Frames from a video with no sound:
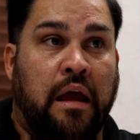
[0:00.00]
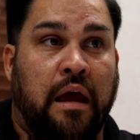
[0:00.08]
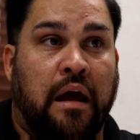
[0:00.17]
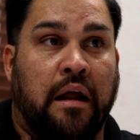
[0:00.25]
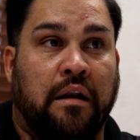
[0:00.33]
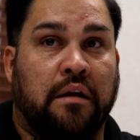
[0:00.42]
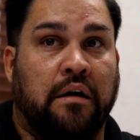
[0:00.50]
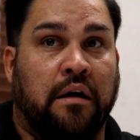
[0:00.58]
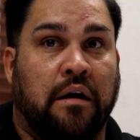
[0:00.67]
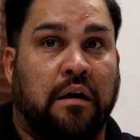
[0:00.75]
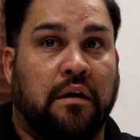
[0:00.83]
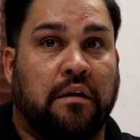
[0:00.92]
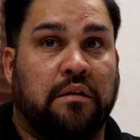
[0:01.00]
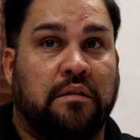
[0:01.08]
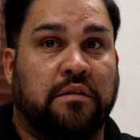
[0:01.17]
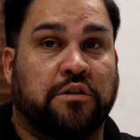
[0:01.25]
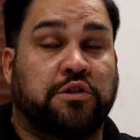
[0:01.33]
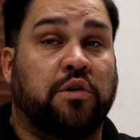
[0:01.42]
And
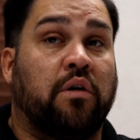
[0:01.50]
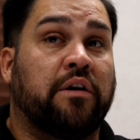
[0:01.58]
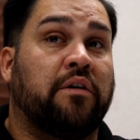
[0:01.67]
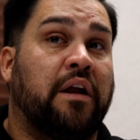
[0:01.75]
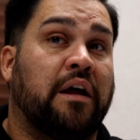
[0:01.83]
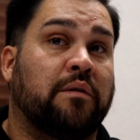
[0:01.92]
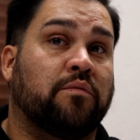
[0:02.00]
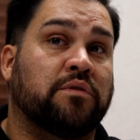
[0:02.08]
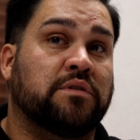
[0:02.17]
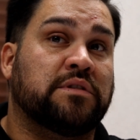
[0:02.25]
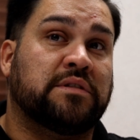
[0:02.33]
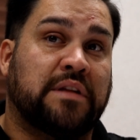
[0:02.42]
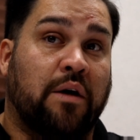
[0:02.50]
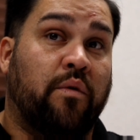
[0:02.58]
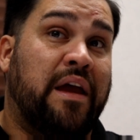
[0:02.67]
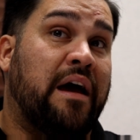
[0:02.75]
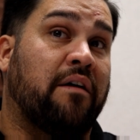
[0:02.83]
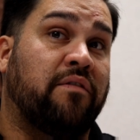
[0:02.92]
the 200 animals that
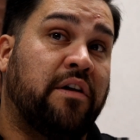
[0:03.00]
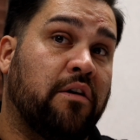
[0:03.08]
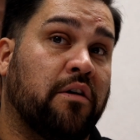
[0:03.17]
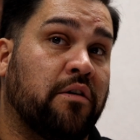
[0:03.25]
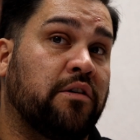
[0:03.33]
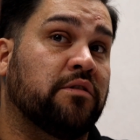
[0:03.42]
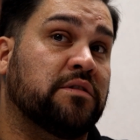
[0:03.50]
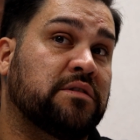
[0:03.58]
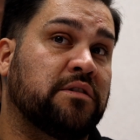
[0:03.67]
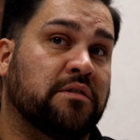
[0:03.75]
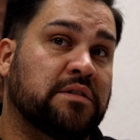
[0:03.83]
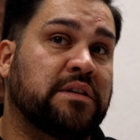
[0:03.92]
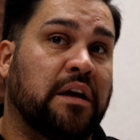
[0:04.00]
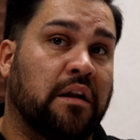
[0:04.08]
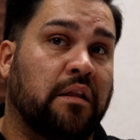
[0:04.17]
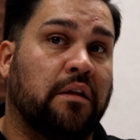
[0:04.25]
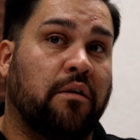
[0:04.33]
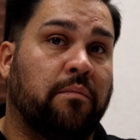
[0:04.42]
we have here, you'll see
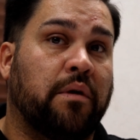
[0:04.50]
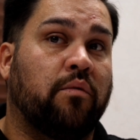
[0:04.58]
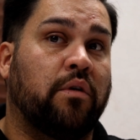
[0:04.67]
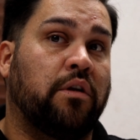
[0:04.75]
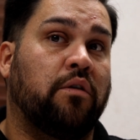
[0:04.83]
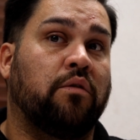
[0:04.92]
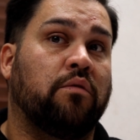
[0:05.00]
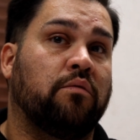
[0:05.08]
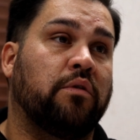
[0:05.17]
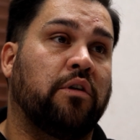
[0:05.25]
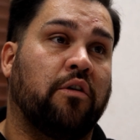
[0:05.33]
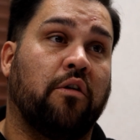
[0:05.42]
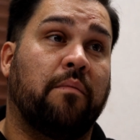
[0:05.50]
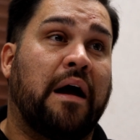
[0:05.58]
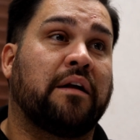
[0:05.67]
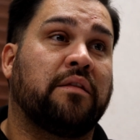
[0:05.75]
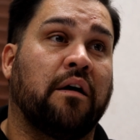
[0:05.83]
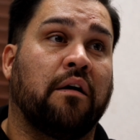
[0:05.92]
in a little bit when you go
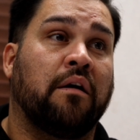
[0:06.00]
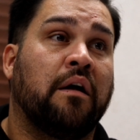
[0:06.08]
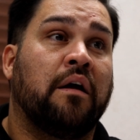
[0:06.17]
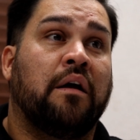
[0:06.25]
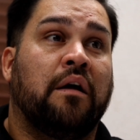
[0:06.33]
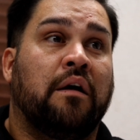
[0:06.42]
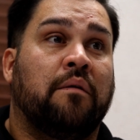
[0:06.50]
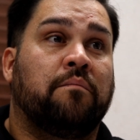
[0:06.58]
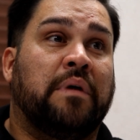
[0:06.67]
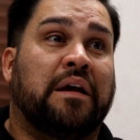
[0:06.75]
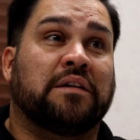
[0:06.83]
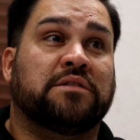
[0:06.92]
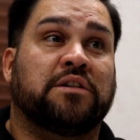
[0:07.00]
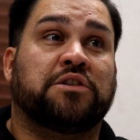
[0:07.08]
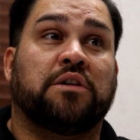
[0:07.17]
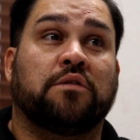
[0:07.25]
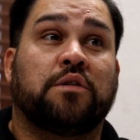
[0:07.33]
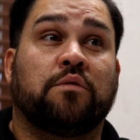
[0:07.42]
back there, because the
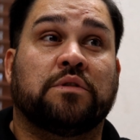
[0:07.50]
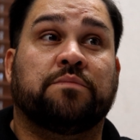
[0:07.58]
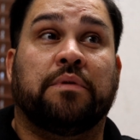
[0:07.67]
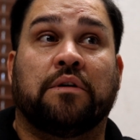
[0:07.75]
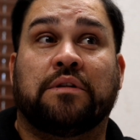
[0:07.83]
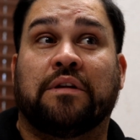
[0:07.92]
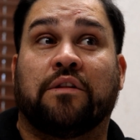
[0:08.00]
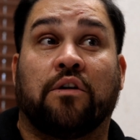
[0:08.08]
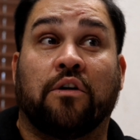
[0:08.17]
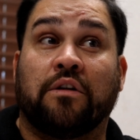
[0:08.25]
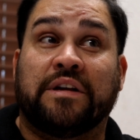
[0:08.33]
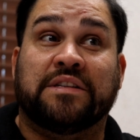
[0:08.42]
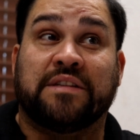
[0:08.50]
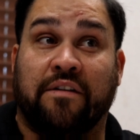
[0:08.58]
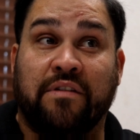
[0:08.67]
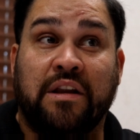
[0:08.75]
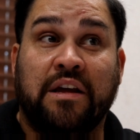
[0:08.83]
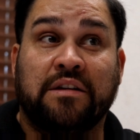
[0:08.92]
shelter was built in the early
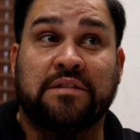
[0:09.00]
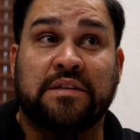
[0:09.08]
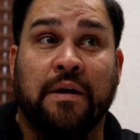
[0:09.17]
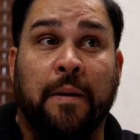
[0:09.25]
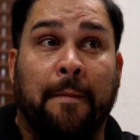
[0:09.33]
70s,